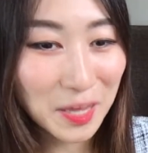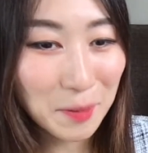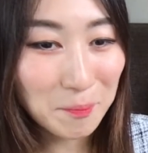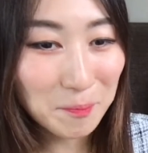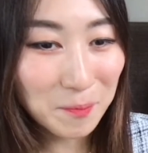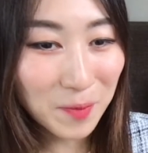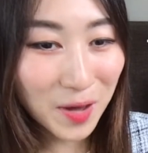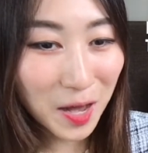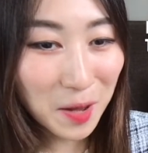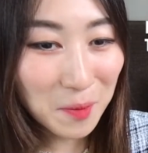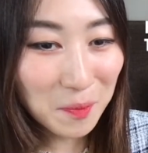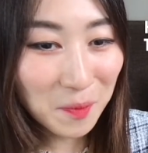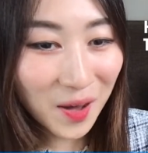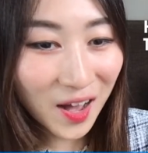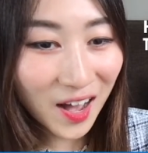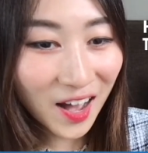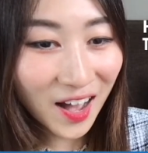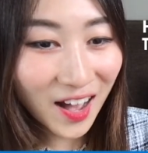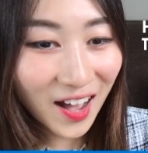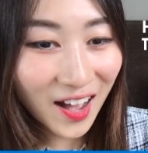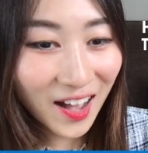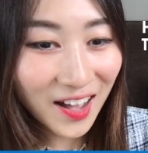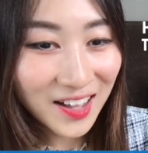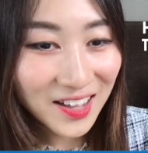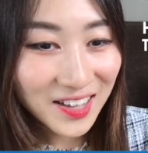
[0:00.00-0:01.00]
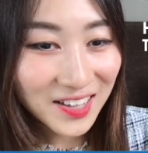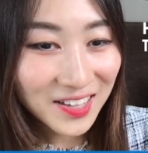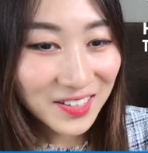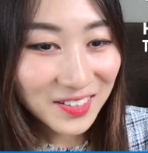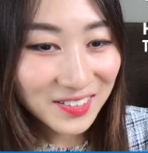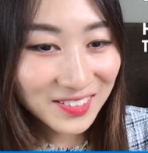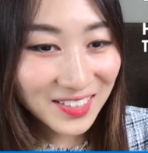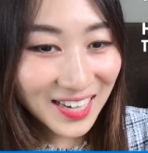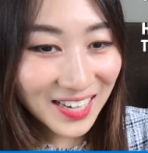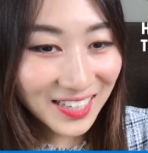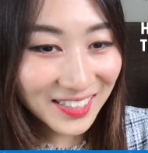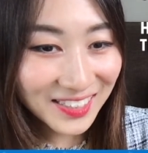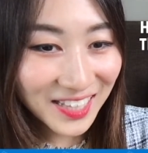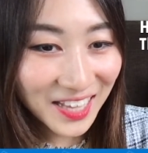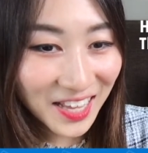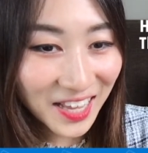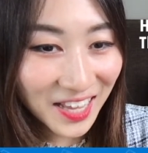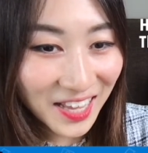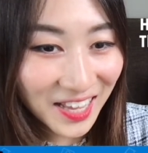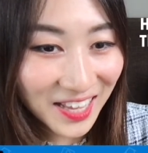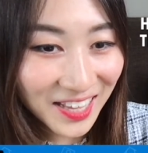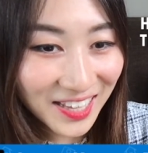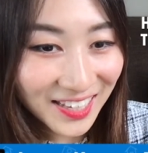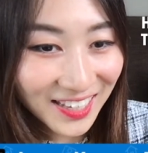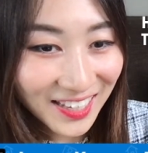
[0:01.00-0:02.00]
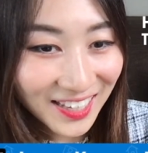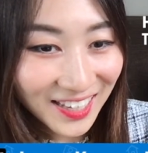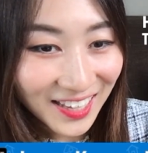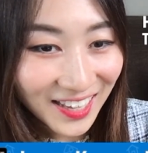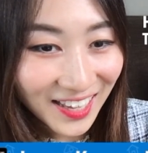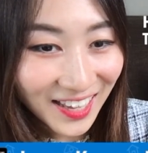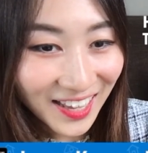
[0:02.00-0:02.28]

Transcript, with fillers: And Papa, Rene,